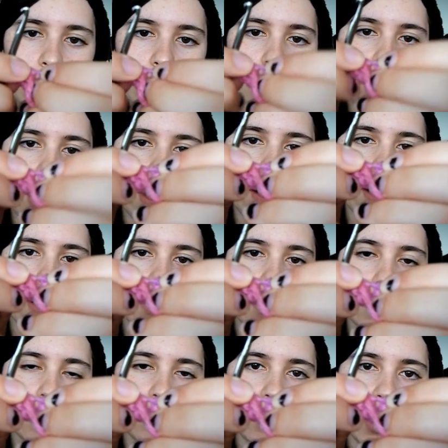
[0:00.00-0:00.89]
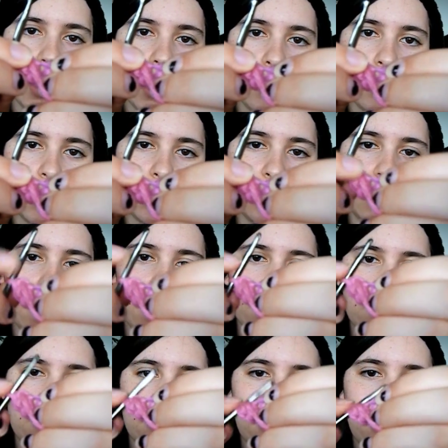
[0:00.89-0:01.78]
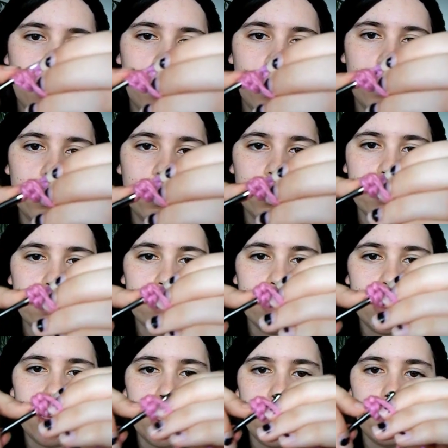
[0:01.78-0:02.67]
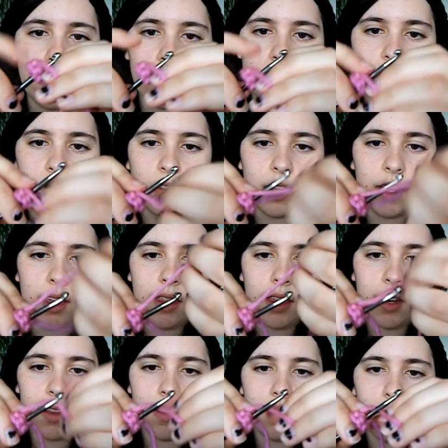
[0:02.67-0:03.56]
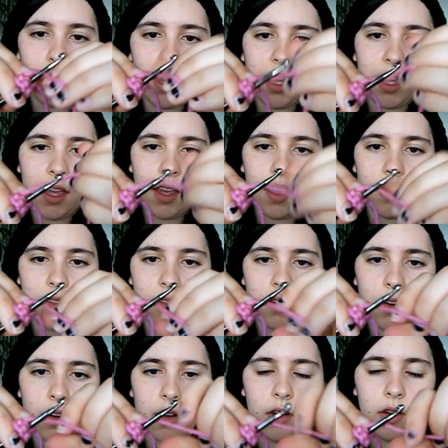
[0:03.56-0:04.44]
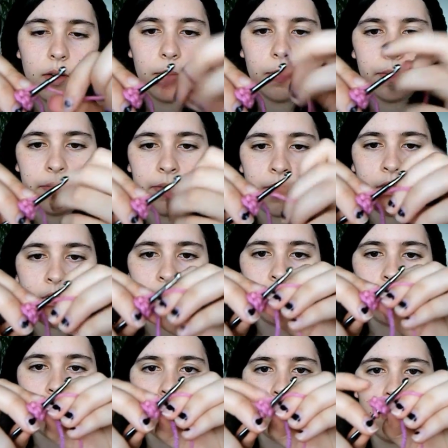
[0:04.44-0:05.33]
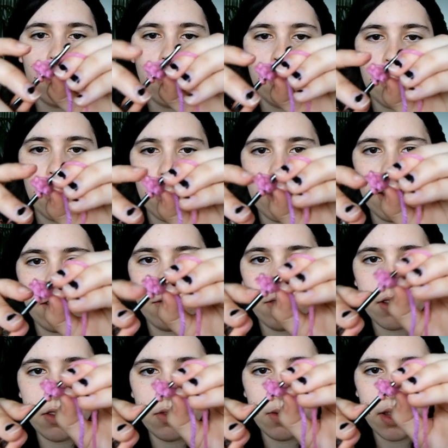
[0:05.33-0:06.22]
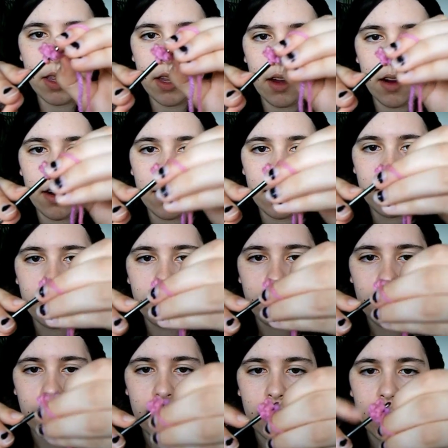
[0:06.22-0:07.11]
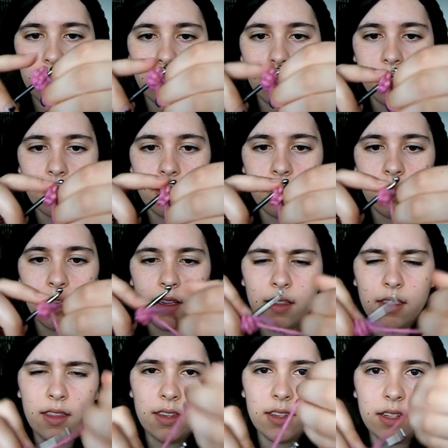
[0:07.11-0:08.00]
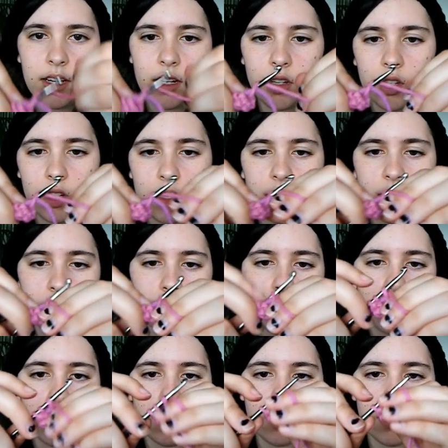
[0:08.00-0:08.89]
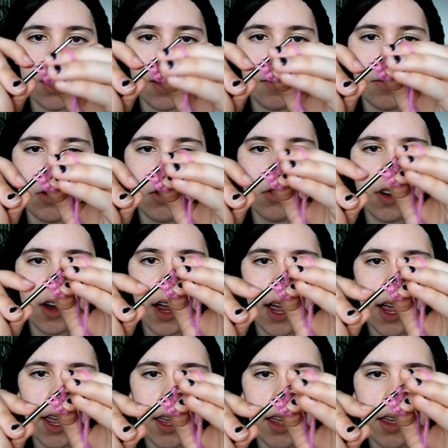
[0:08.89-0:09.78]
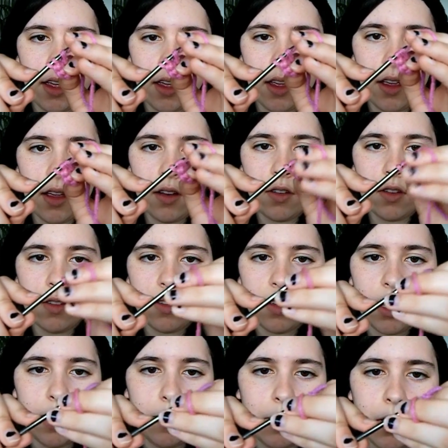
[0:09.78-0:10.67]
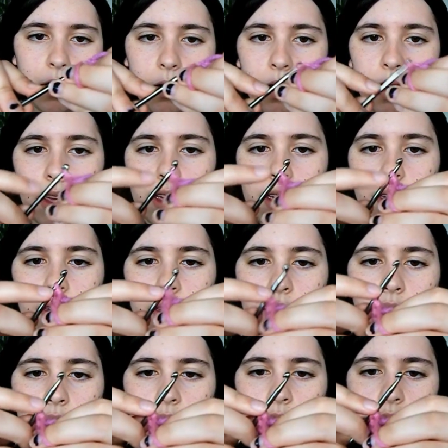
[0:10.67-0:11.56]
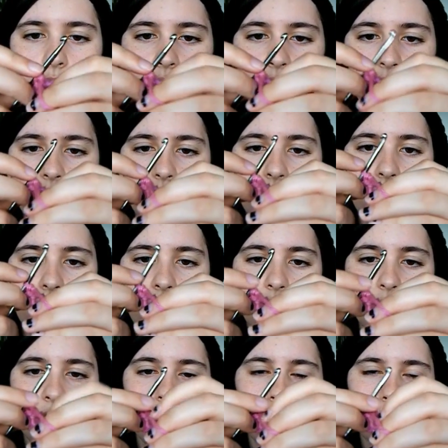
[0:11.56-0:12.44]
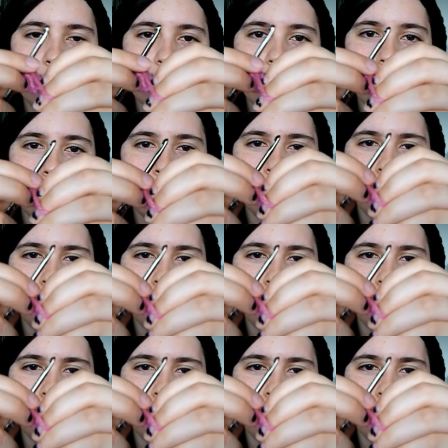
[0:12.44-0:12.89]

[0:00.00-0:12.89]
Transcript: can be hard sometimes, but you'll see eventually that it's making a circle. And if it's really hard to find the stitches the first time you try, just keep going and you'll get the hang of it.